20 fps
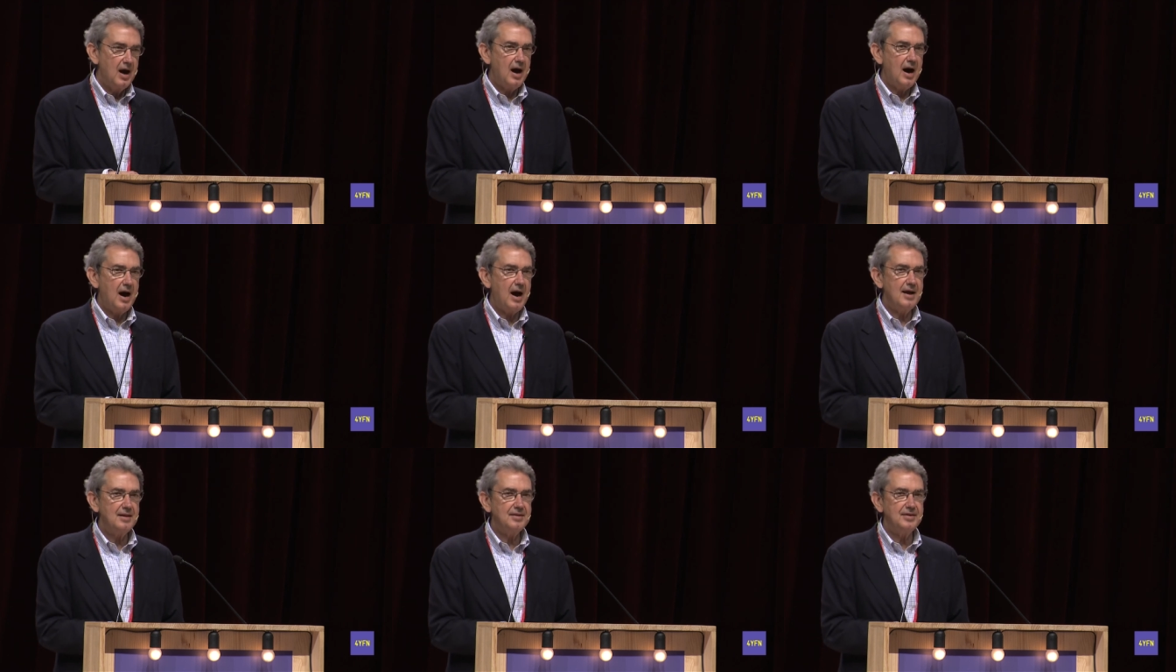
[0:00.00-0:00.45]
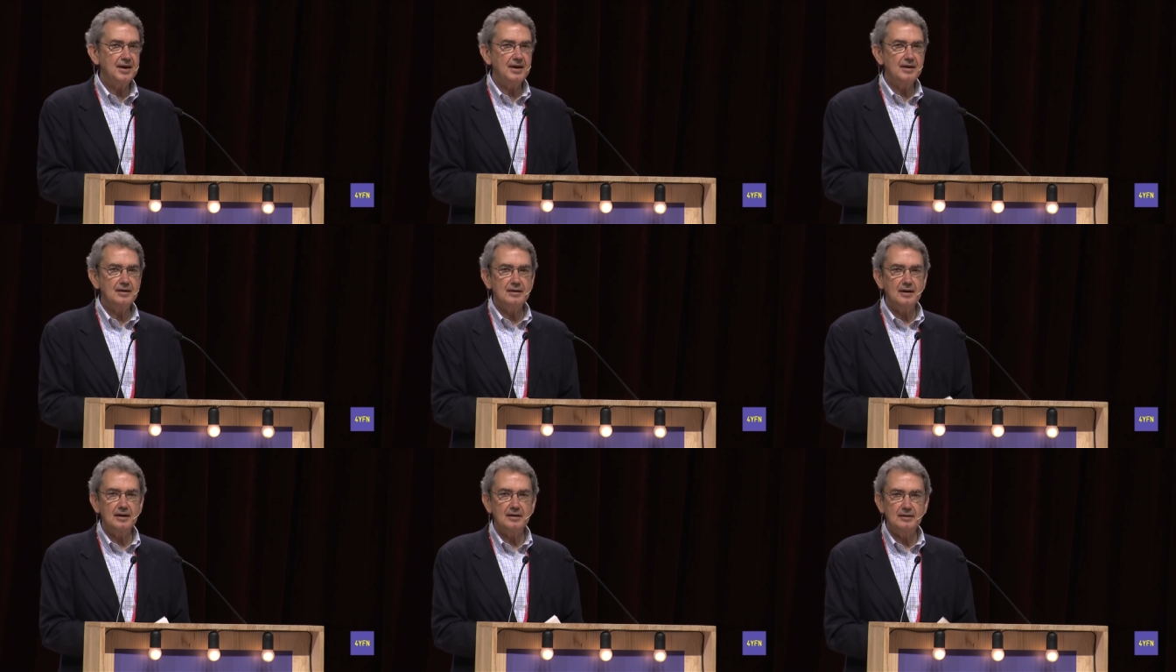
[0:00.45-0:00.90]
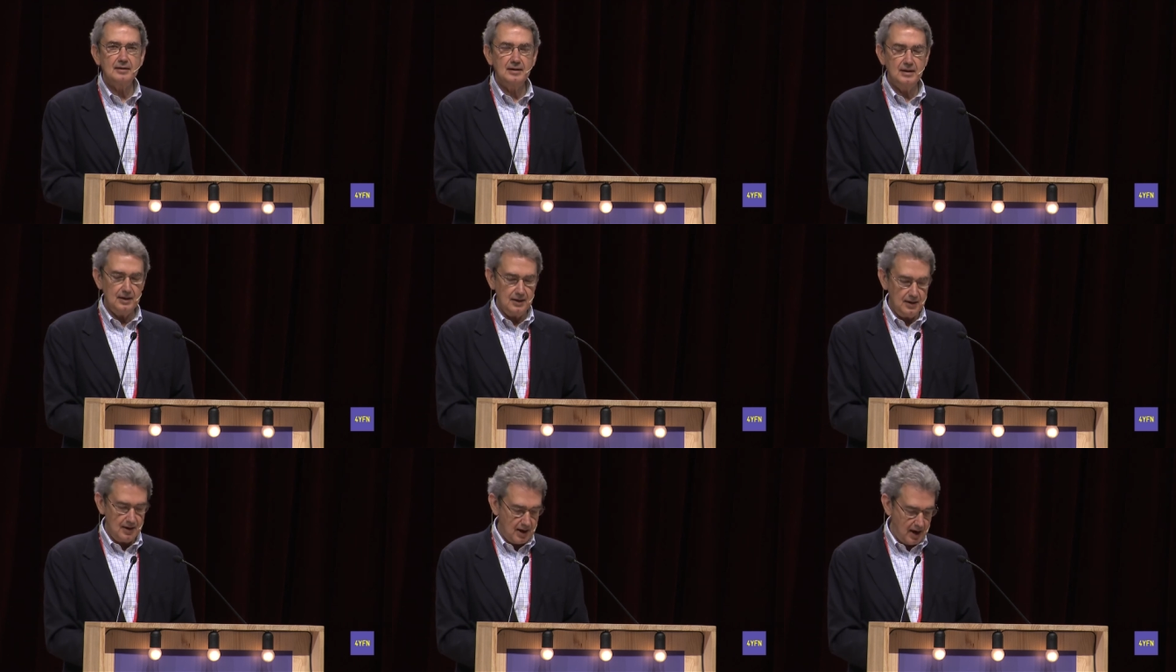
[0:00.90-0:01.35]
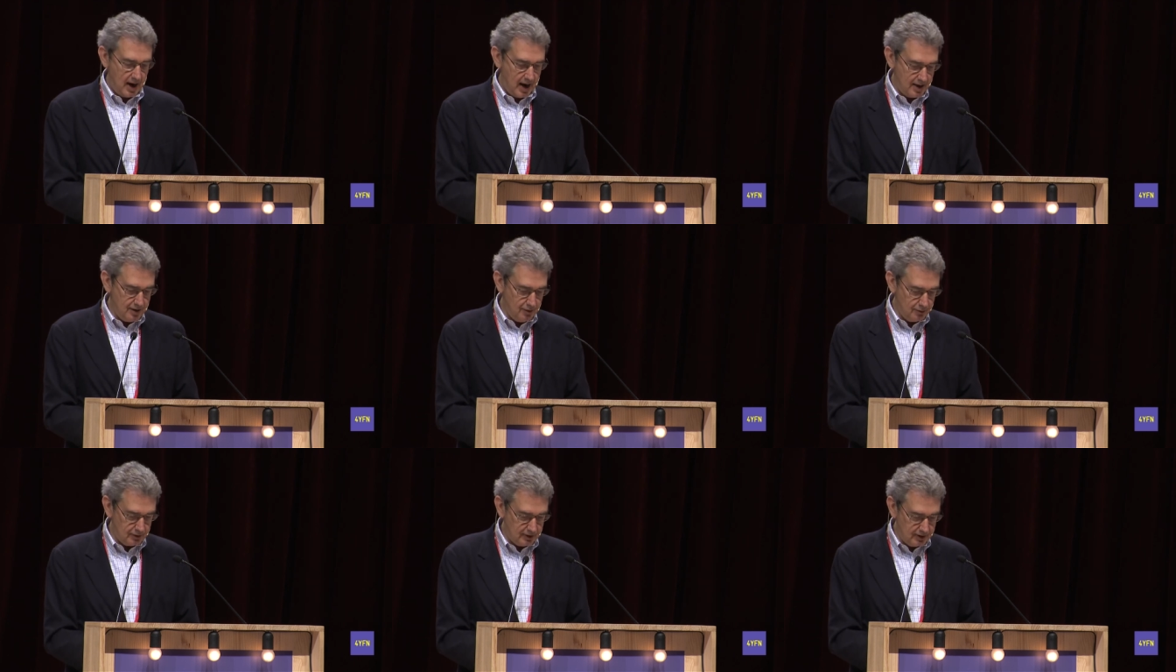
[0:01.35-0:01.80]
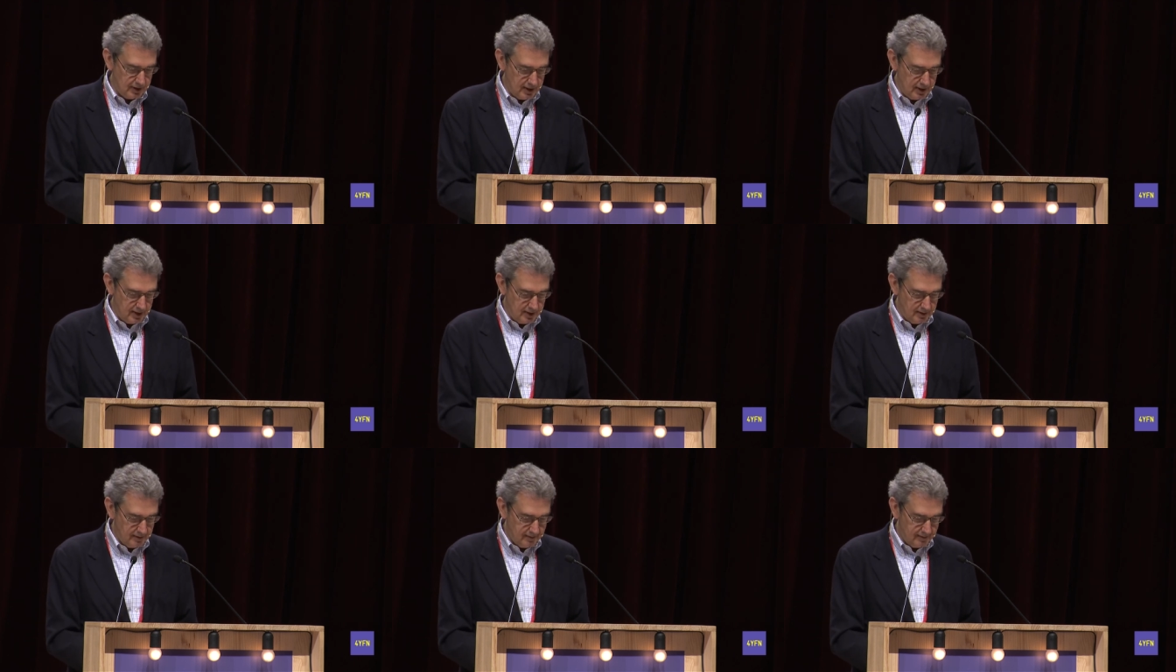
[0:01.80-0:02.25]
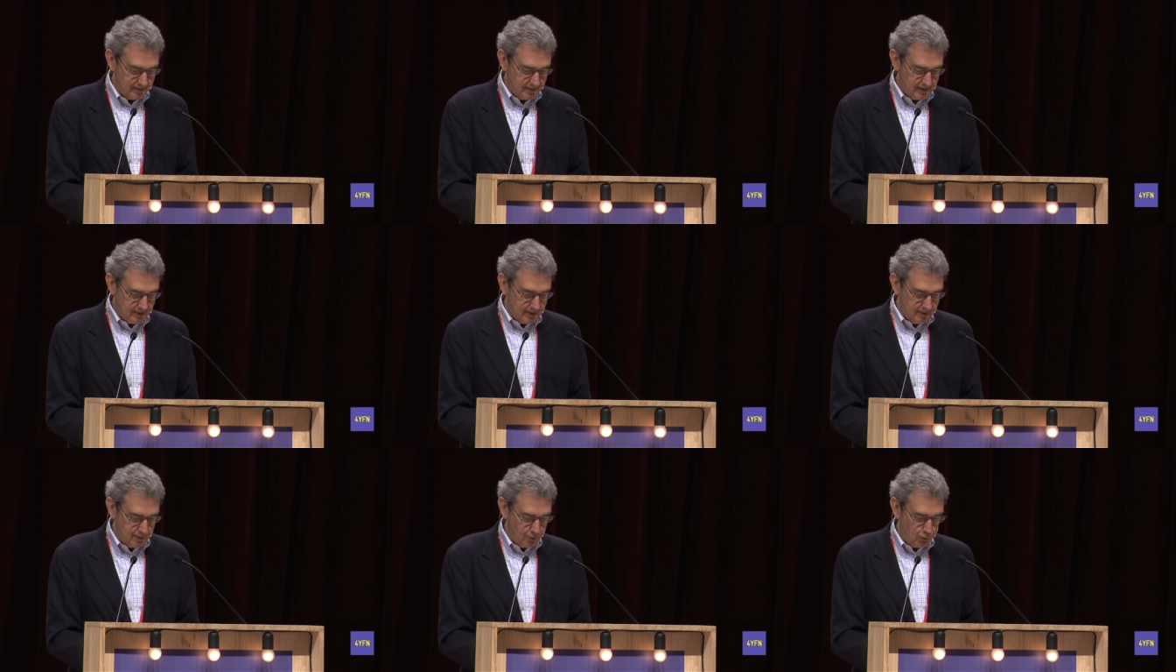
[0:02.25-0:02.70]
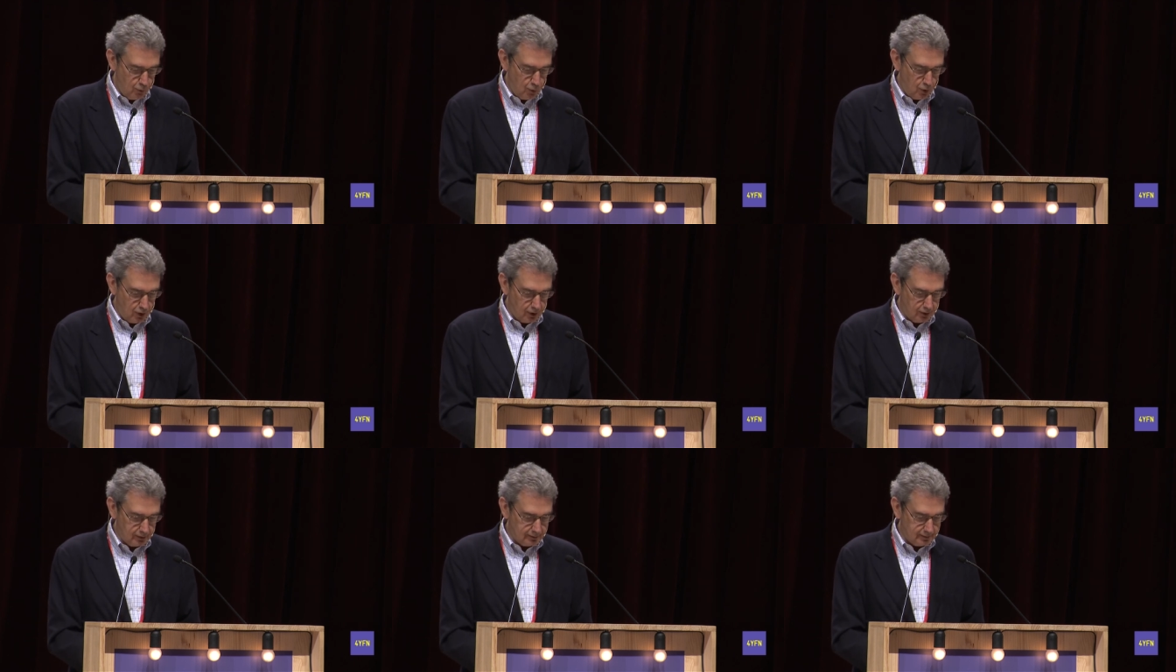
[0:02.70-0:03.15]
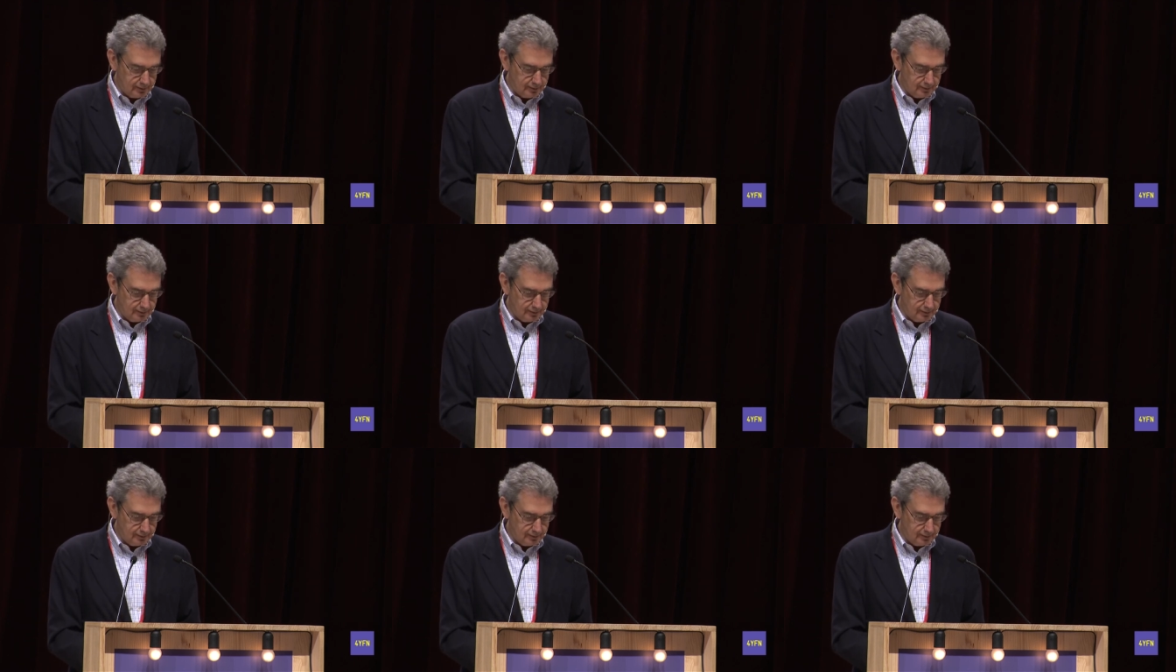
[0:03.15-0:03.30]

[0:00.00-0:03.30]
I think that the IoT world